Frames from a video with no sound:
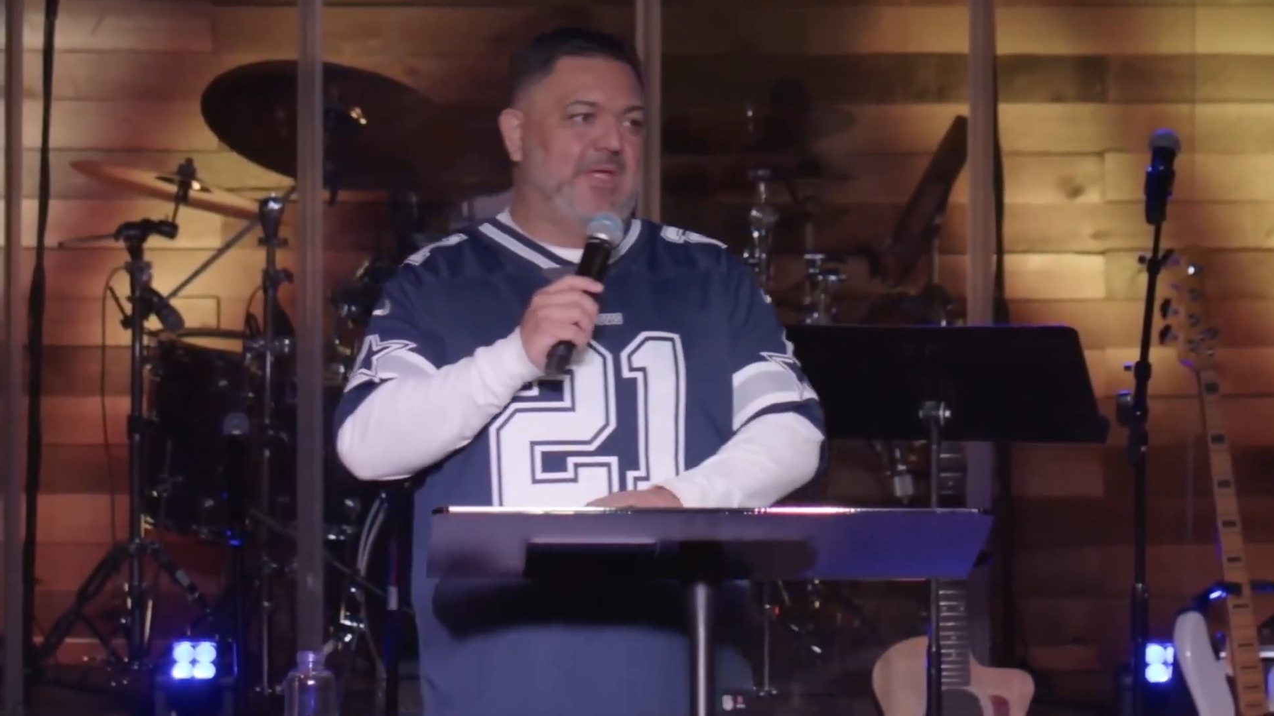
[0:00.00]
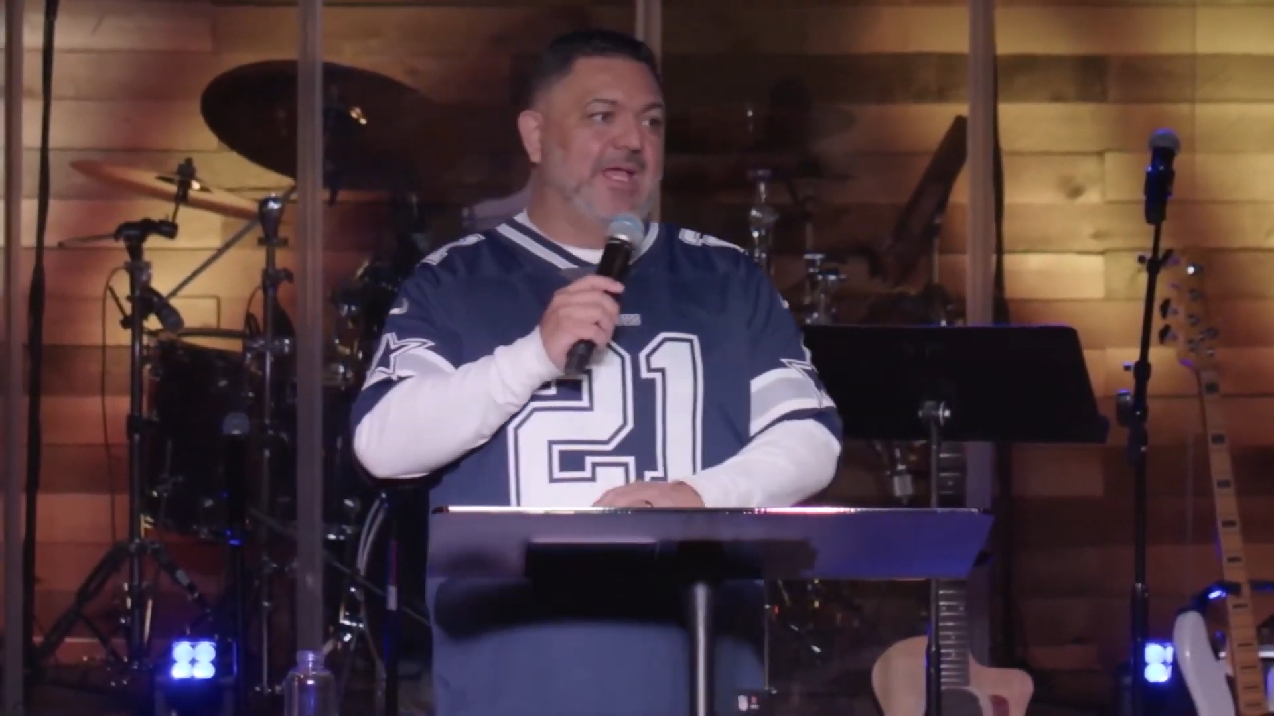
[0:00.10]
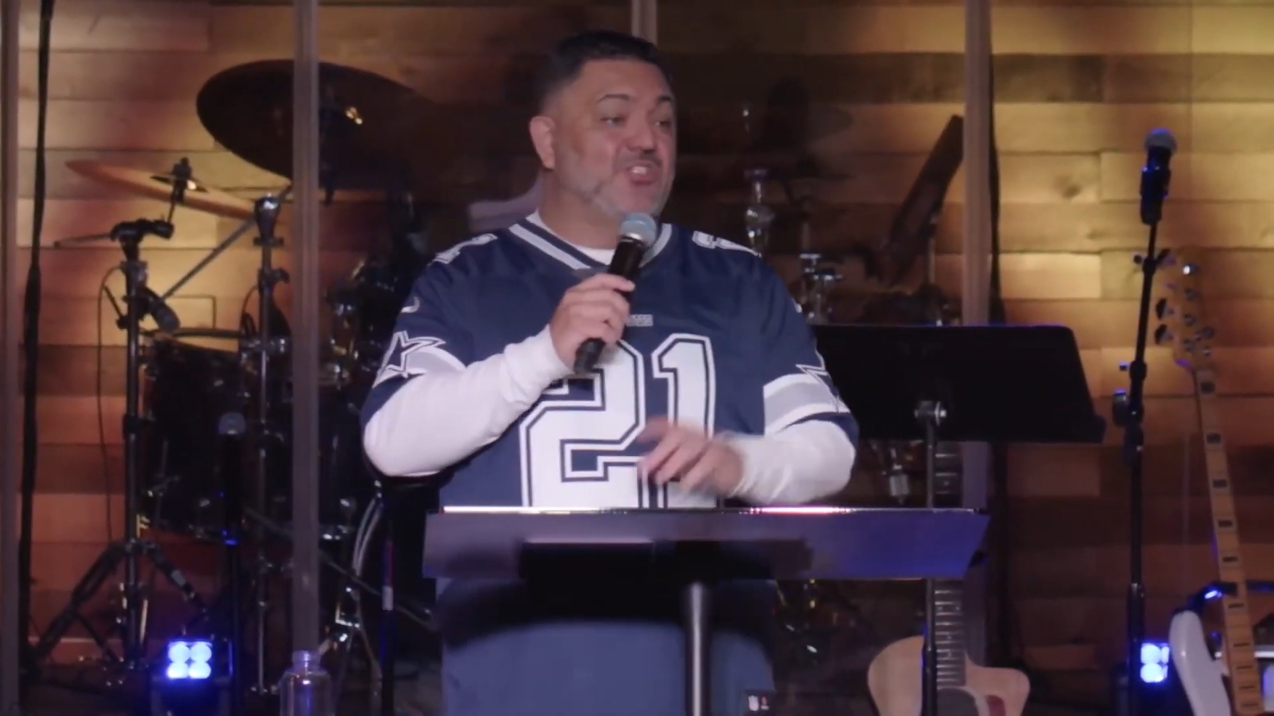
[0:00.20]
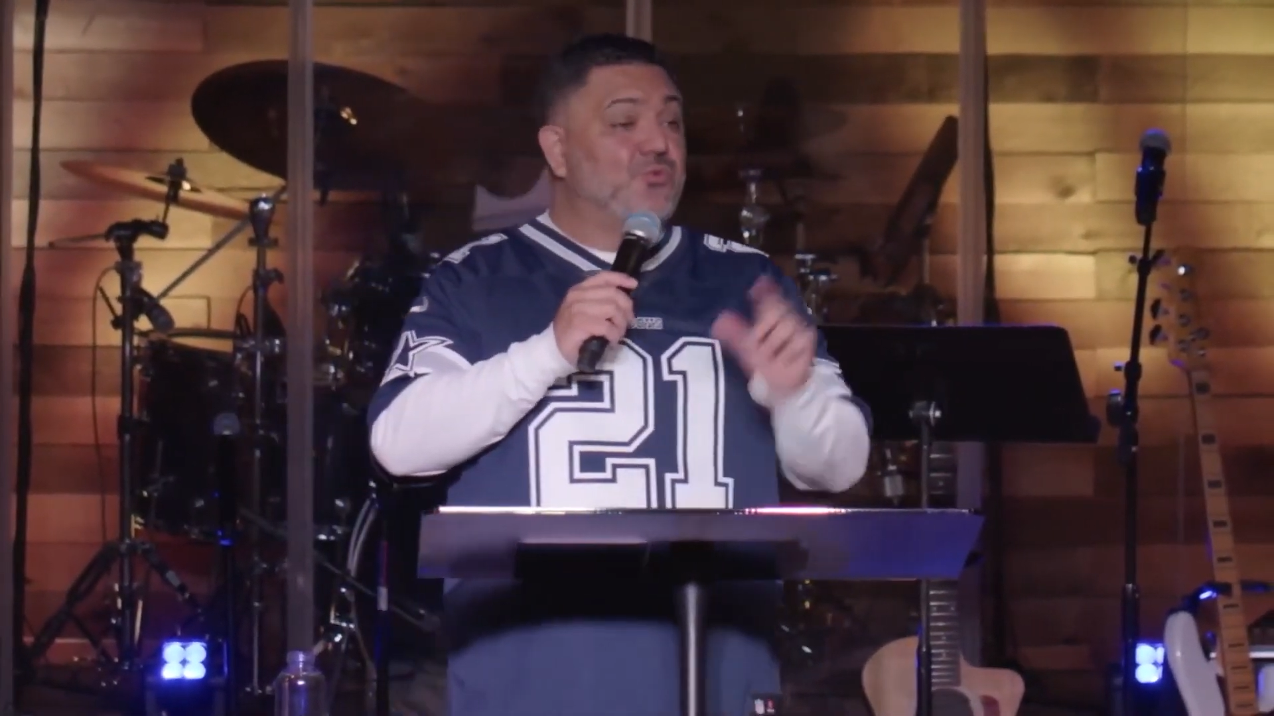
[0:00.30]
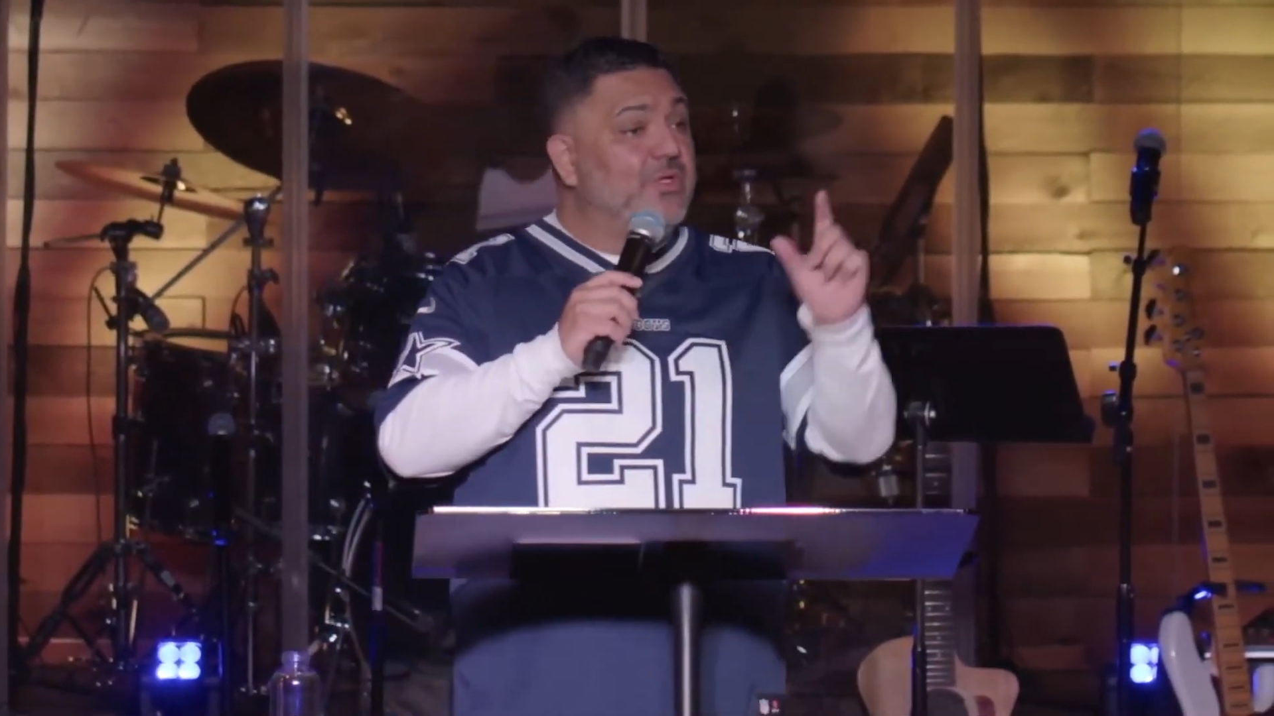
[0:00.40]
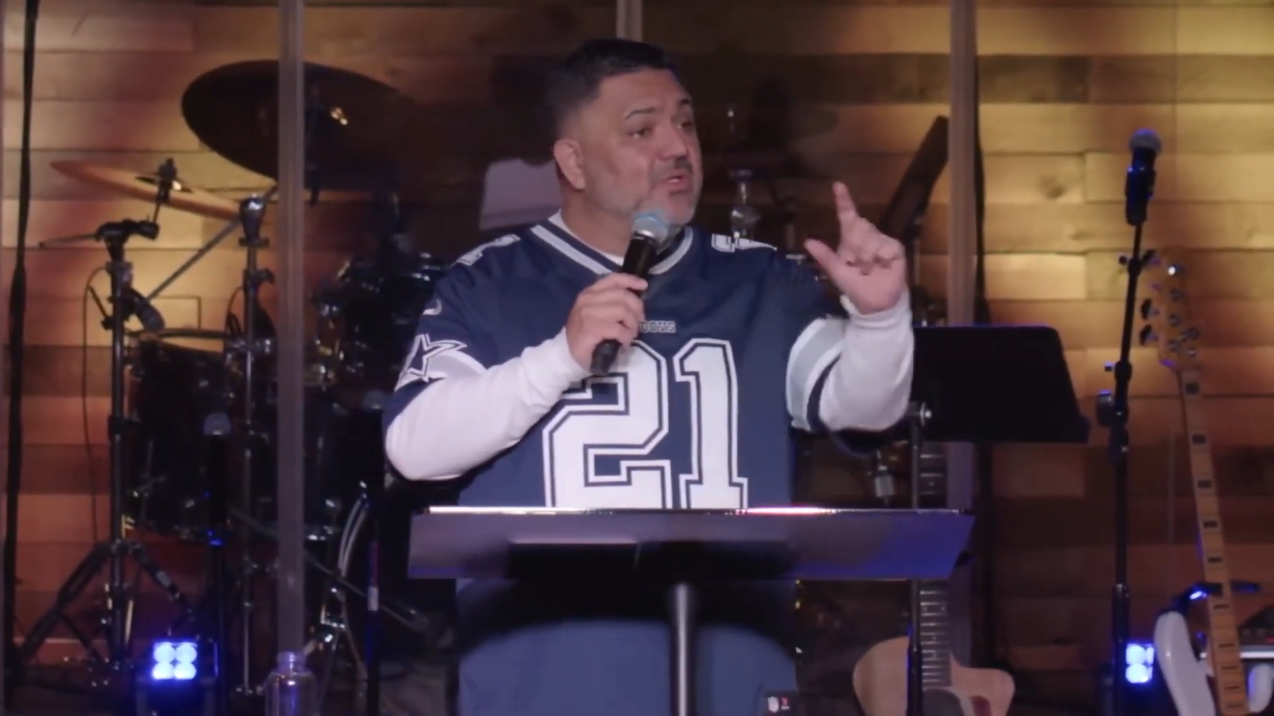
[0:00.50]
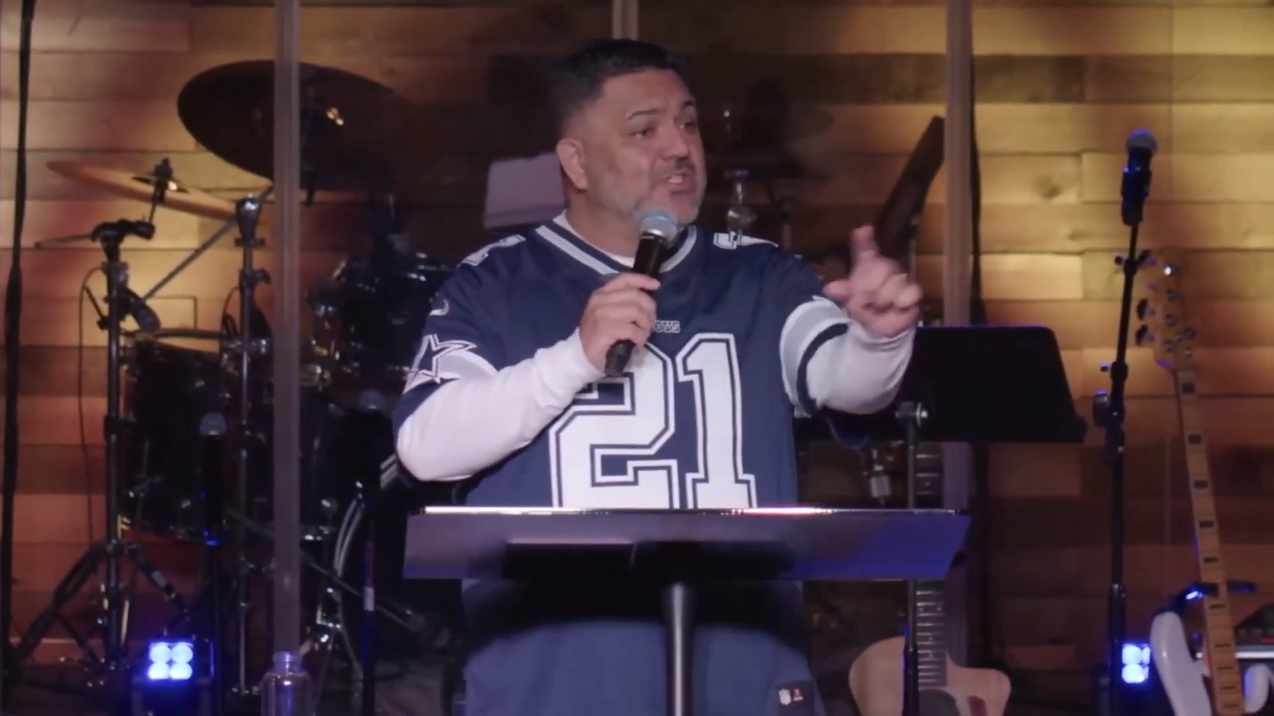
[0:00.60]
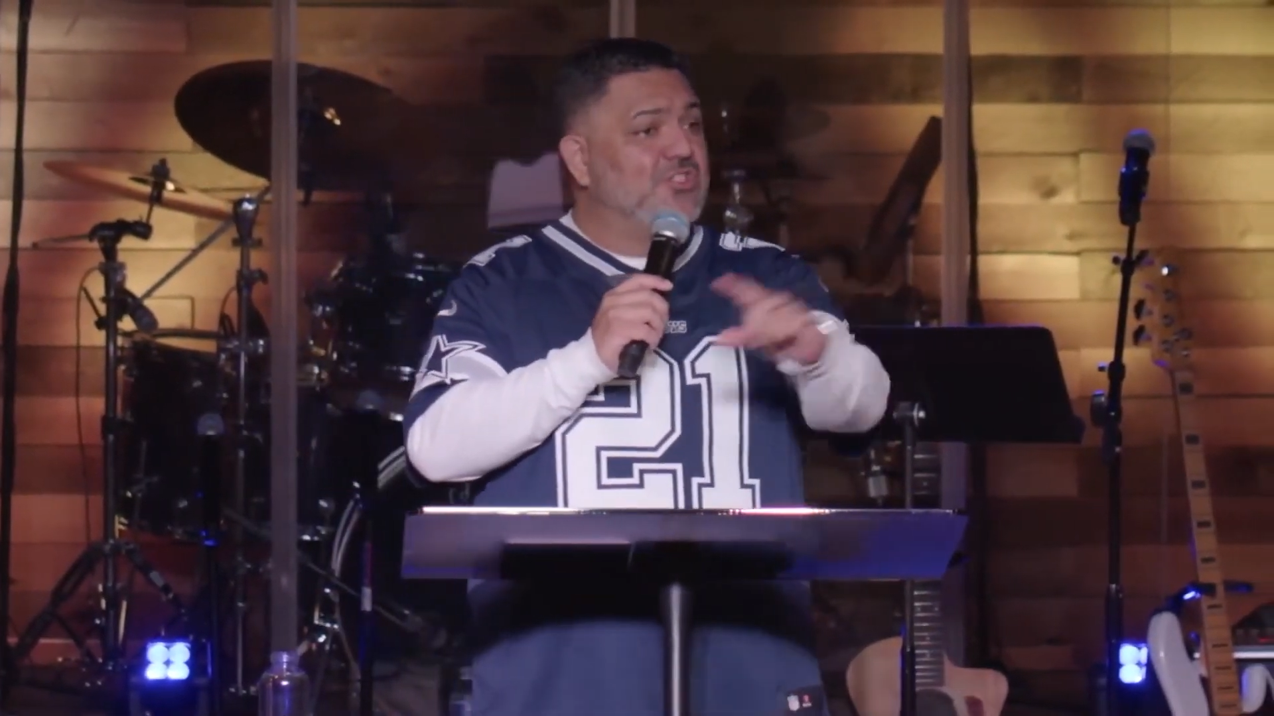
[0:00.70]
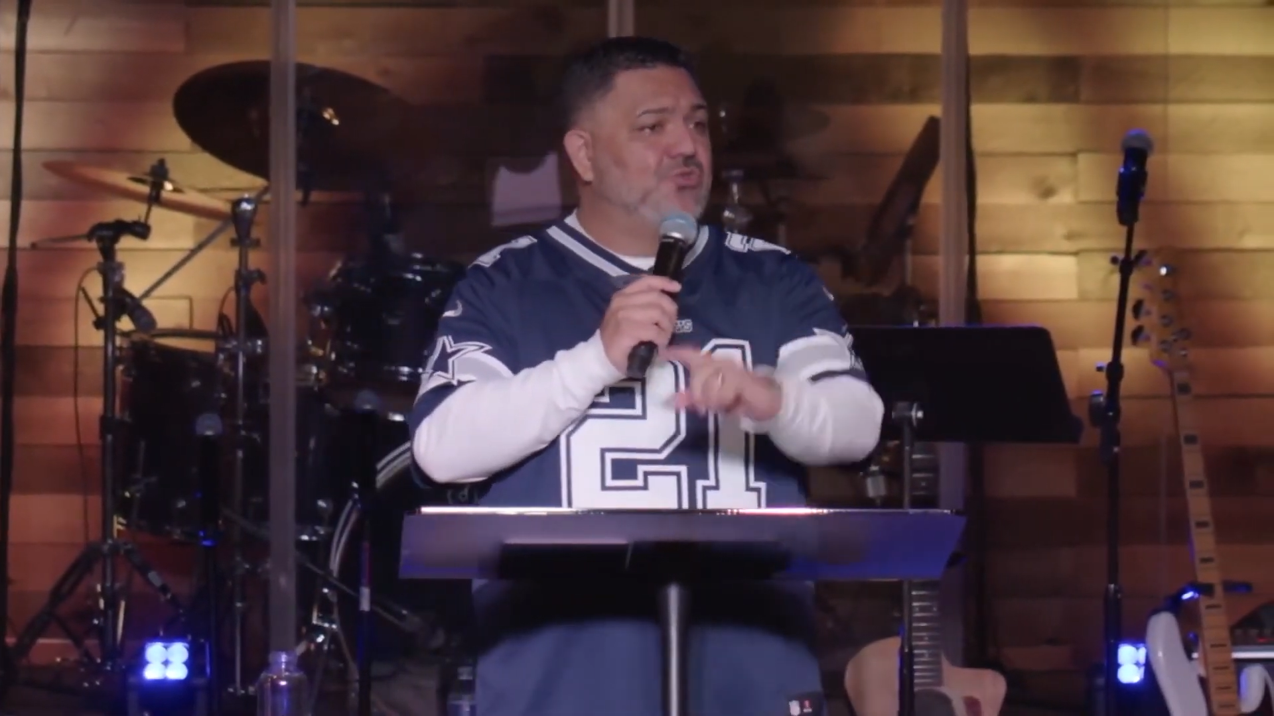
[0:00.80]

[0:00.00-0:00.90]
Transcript: as real as